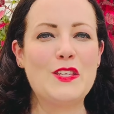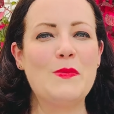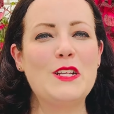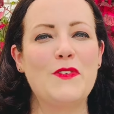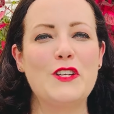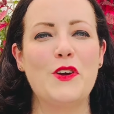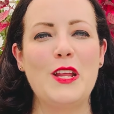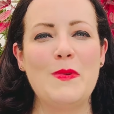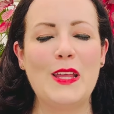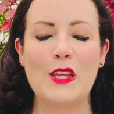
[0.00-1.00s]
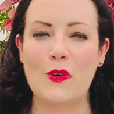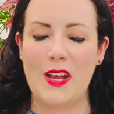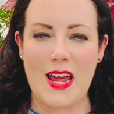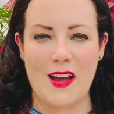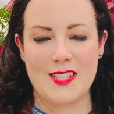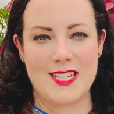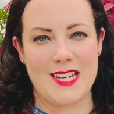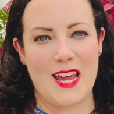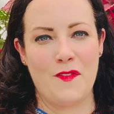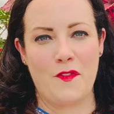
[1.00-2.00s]
so much for joining me in the greenhouse
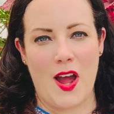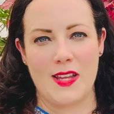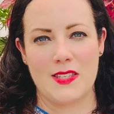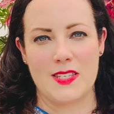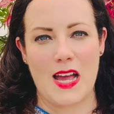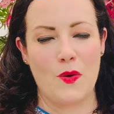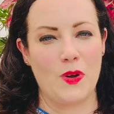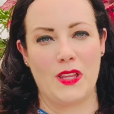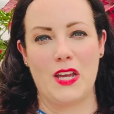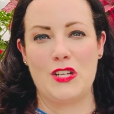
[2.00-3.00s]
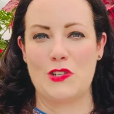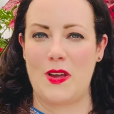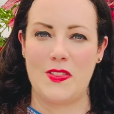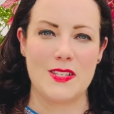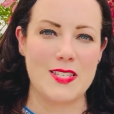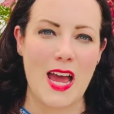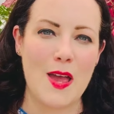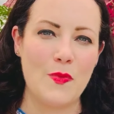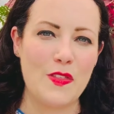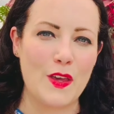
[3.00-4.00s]
today, friends. I really enjoyed this
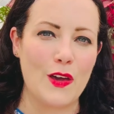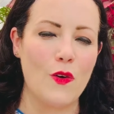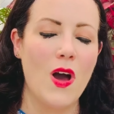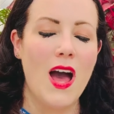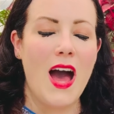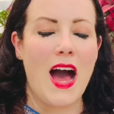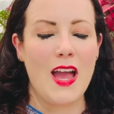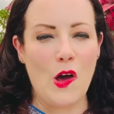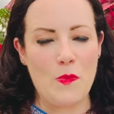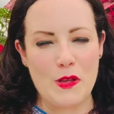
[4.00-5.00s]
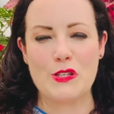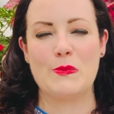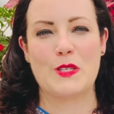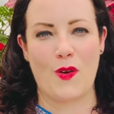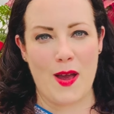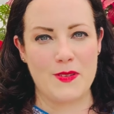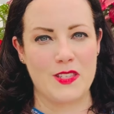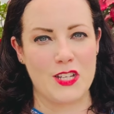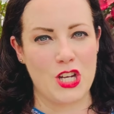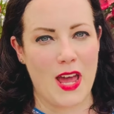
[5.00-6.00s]
time with you. I hope you'll subscribe to
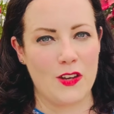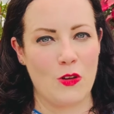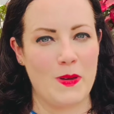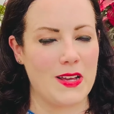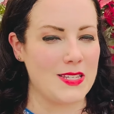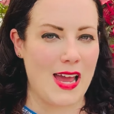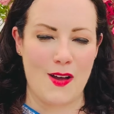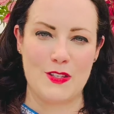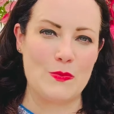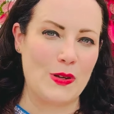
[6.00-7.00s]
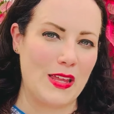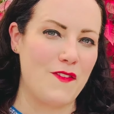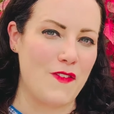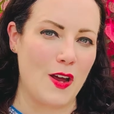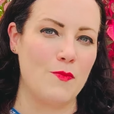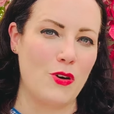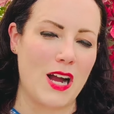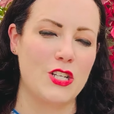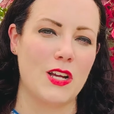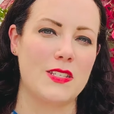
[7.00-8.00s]
the channel because I have some really fun
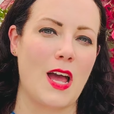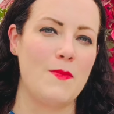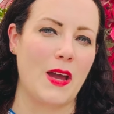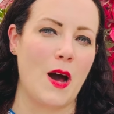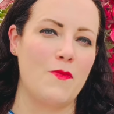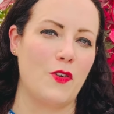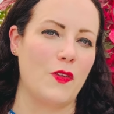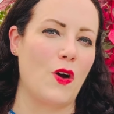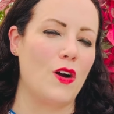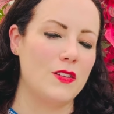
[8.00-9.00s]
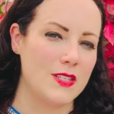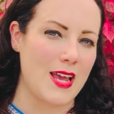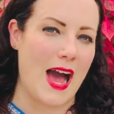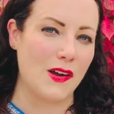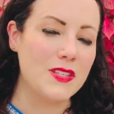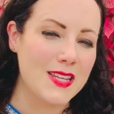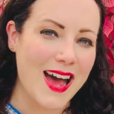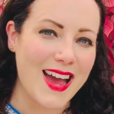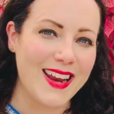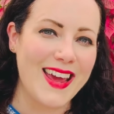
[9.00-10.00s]
projects coming up for the gardens
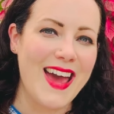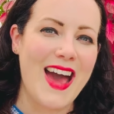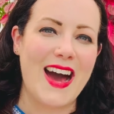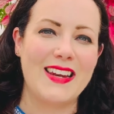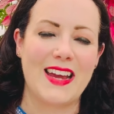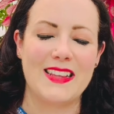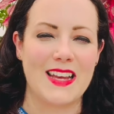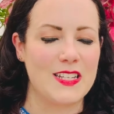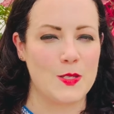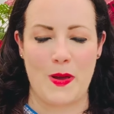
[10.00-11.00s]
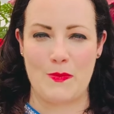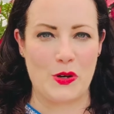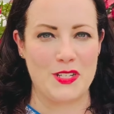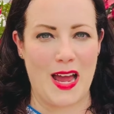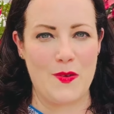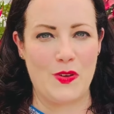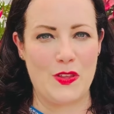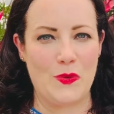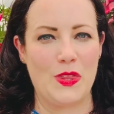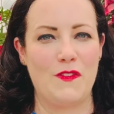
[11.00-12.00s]
outside, and I'd like to spend more time with
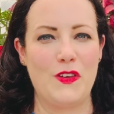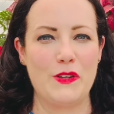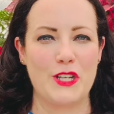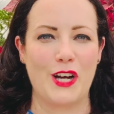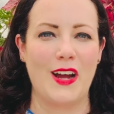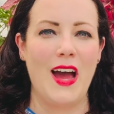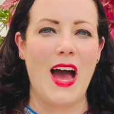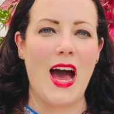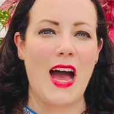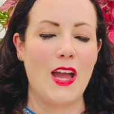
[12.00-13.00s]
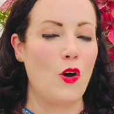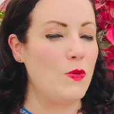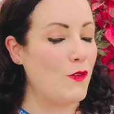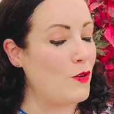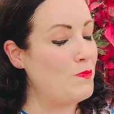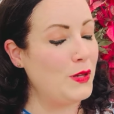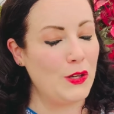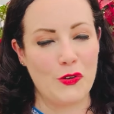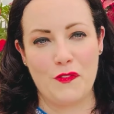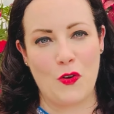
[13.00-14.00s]
you in the future. I hope you have a
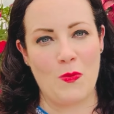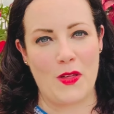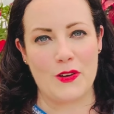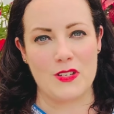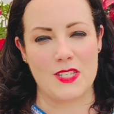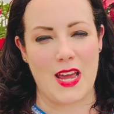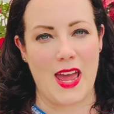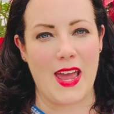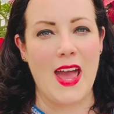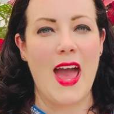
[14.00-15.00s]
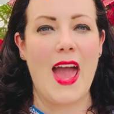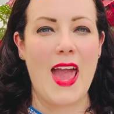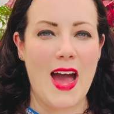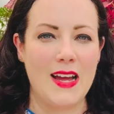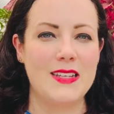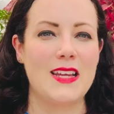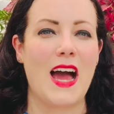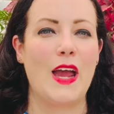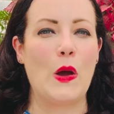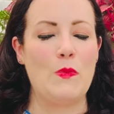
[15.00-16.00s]
beautiful Mother's Day, and
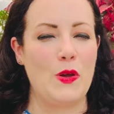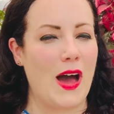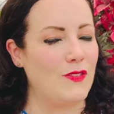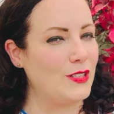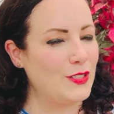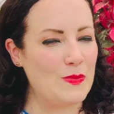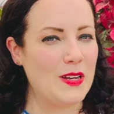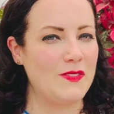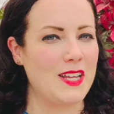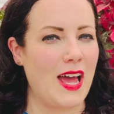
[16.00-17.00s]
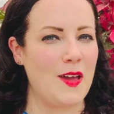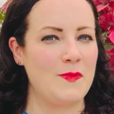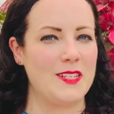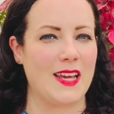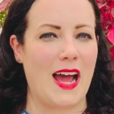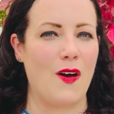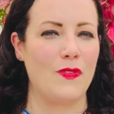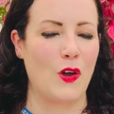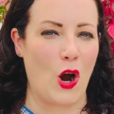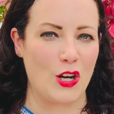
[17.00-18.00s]
I hope you have a little bit of time to get out in
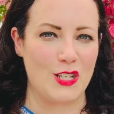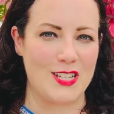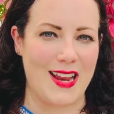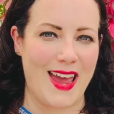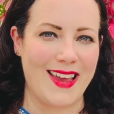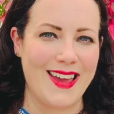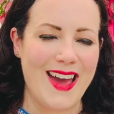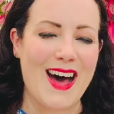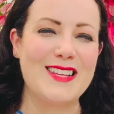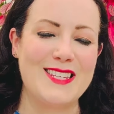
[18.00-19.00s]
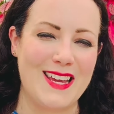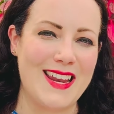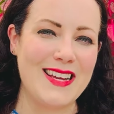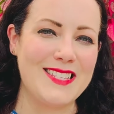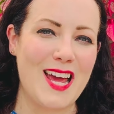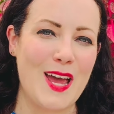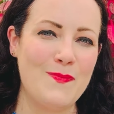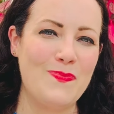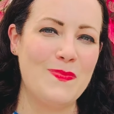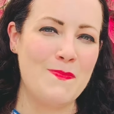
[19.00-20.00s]
the garden today. I'll see you next
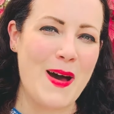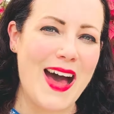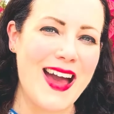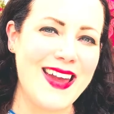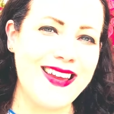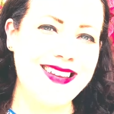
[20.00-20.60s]
time. Bye.